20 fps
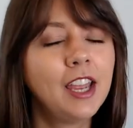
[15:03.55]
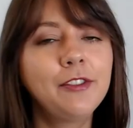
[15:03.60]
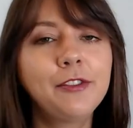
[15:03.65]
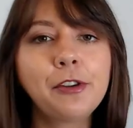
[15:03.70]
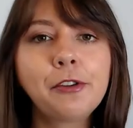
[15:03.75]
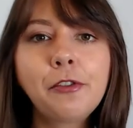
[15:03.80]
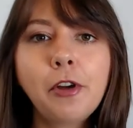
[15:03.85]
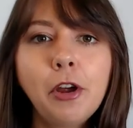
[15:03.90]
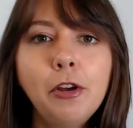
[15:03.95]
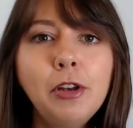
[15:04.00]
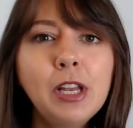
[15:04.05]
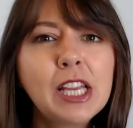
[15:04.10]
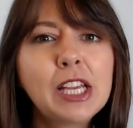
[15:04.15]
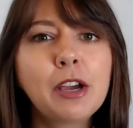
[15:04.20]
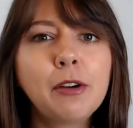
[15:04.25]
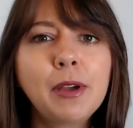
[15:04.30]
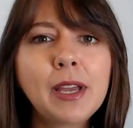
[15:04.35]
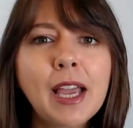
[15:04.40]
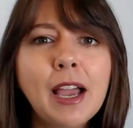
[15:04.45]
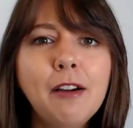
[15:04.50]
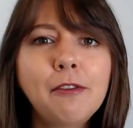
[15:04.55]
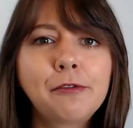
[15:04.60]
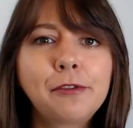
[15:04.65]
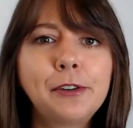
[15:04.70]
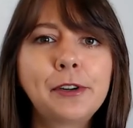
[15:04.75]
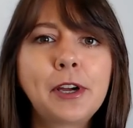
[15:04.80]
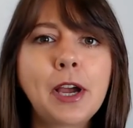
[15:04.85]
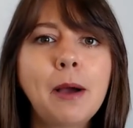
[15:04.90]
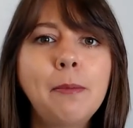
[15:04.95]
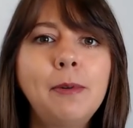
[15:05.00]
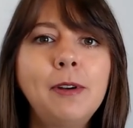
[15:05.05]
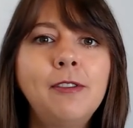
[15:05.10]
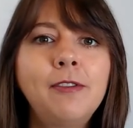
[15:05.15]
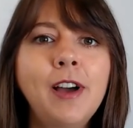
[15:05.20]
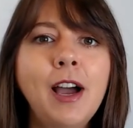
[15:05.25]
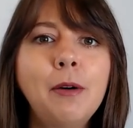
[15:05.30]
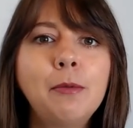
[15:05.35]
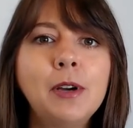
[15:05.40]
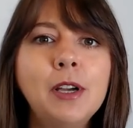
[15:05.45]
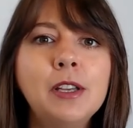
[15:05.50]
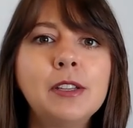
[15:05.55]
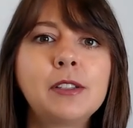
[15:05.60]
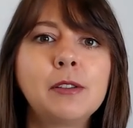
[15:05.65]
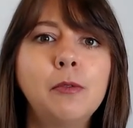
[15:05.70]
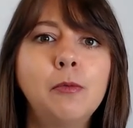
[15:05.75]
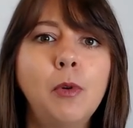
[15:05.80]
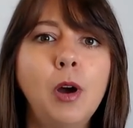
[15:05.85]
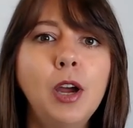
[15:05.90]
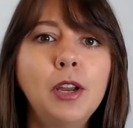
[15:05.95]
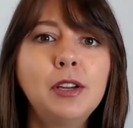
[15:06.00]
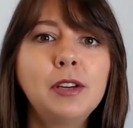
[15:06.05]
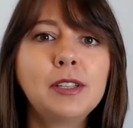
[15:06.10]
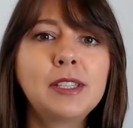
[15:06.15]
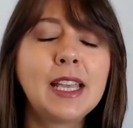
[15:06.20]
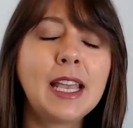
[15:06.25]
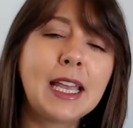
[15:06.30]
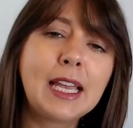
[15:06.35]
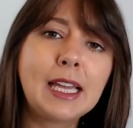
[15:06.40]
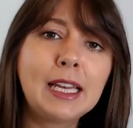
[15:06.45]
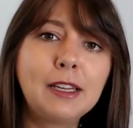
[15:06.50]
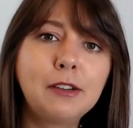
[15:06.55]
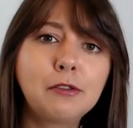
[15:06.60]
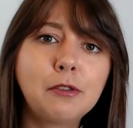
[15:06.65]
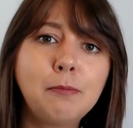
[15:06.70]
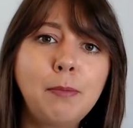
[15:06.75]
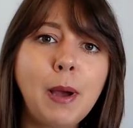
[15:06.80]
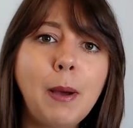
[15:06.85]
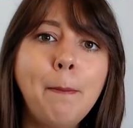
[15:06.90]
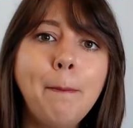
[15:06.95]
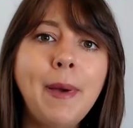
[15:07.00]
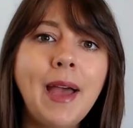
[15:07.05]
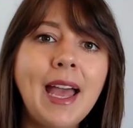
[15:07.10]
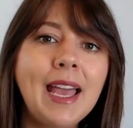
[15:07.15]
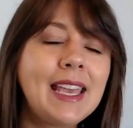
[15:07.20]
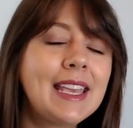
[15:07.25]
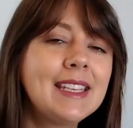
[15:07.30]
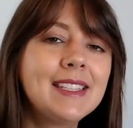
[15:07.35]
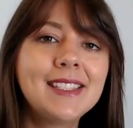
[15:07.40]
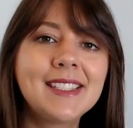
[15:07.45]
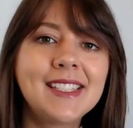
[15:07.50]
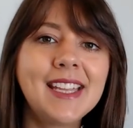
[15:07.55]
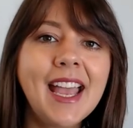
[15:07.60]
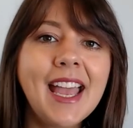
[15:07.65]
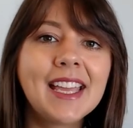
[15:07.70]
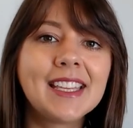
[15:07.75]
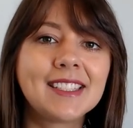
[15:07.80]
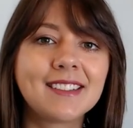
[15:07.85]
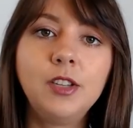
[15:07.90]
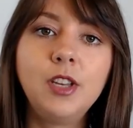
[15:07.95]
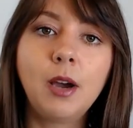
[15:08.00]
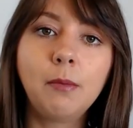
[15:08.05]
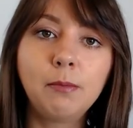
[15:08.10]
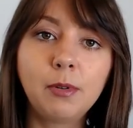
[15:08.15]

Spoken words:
If you're only going out for a couple of hours, why not take a little bum bag instead?